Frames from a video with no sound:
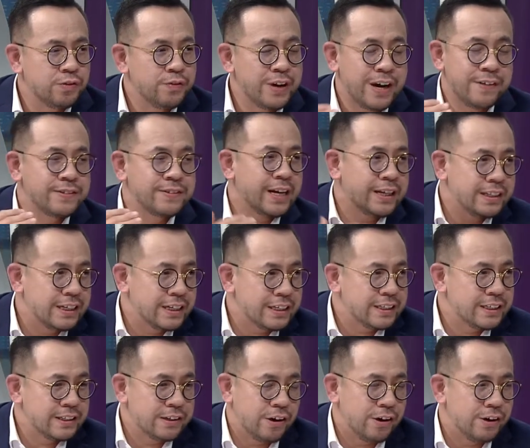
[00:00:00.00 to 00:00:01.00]
You know,
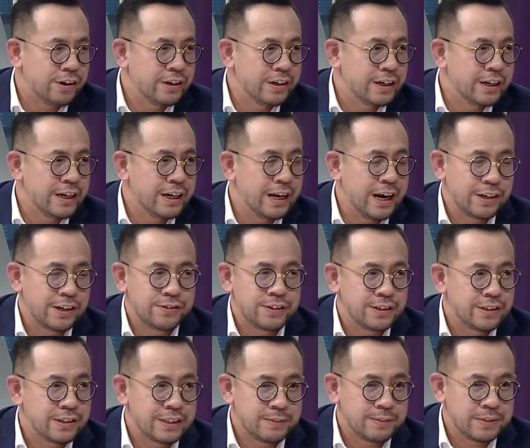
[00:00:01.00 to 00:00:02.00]
so we have started
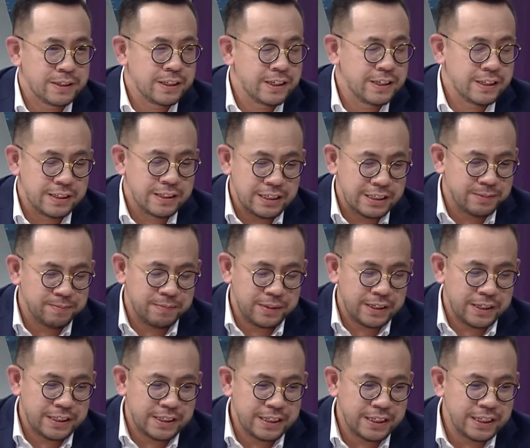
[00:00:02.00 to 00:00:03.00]
on uh, electricity
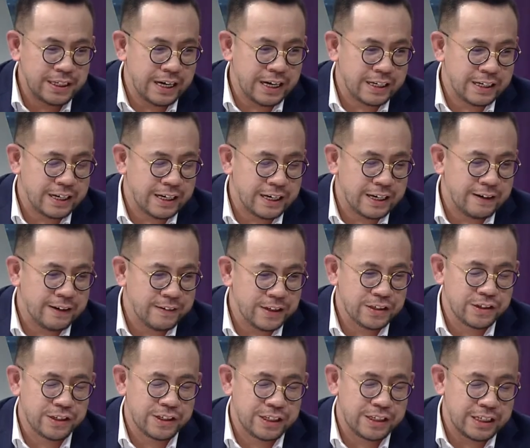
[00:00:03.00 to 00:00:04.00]
subsidies this
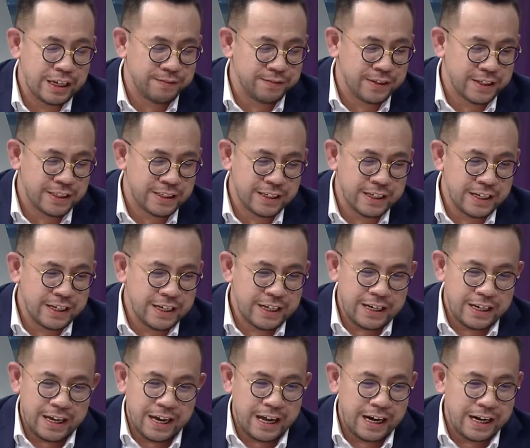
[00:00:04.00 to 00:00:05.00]
this year, and uh, it's
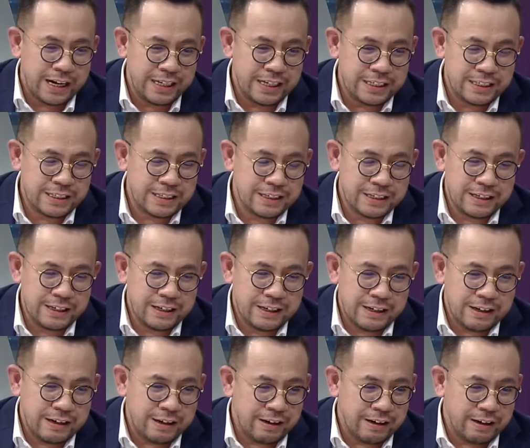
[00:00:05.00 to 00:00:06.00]
going to save us
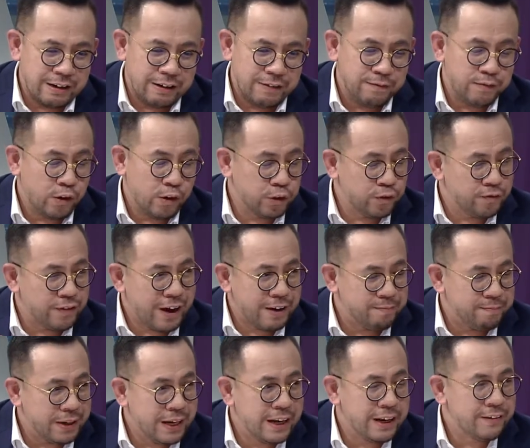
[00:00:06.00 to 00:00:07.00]
at least
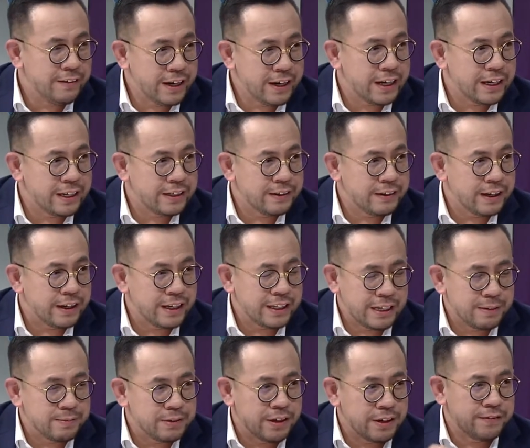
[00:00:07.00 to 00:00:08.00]
uh, four to five
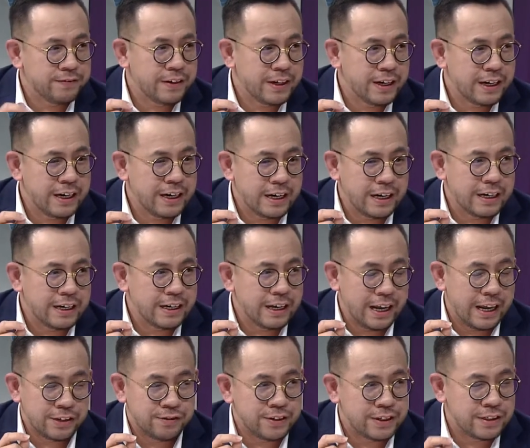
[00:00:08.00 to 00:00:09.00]
billion ringgit in
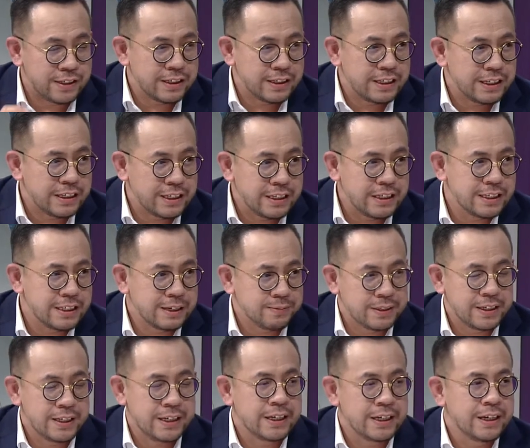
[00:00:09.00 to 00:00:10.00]
terms of uh,
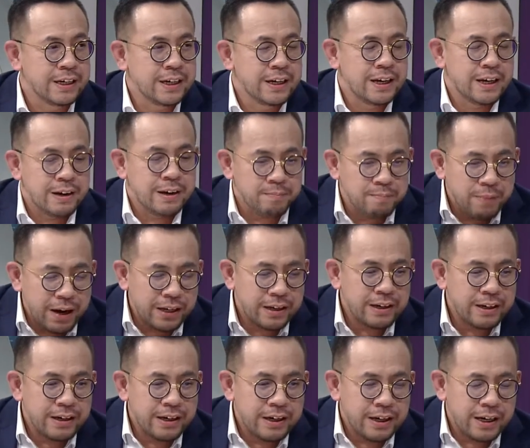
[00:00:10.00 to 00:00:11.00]
electricity
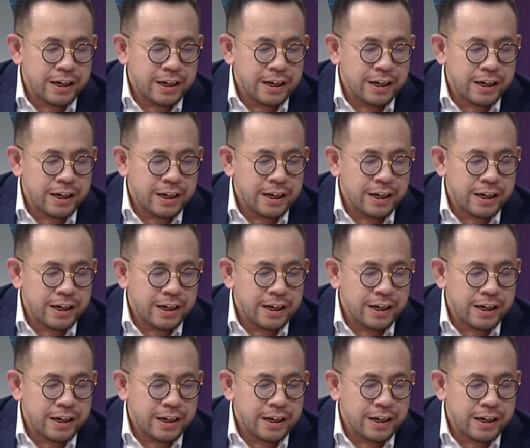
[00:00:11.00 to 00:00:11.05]
subsidy.